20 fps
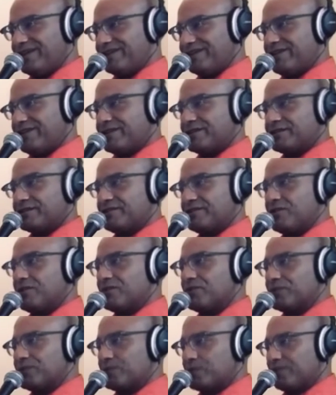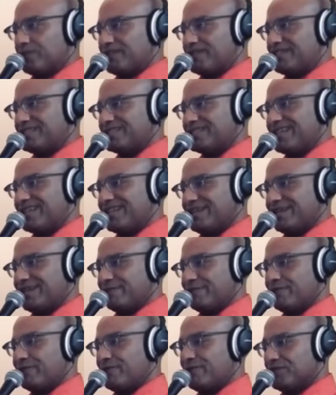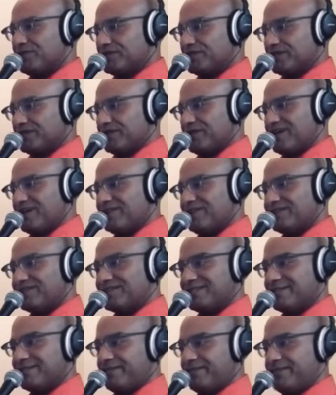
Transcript: Dark smoke was drifting steadily from holes in the ground.